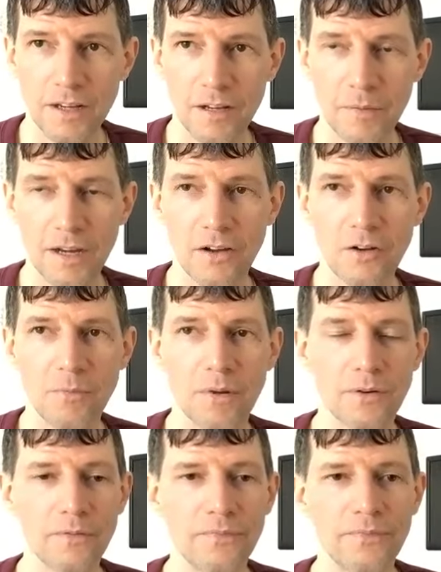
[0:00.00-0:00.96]
and my
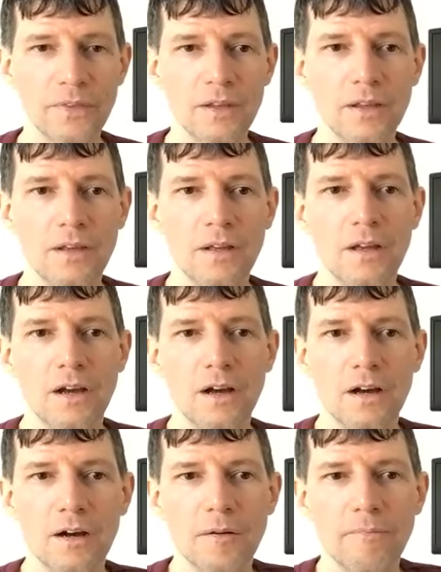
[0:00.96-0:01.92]
elbow,
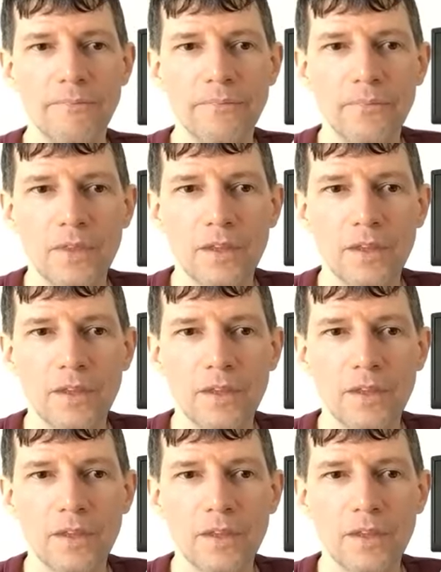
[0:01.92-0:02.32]
um,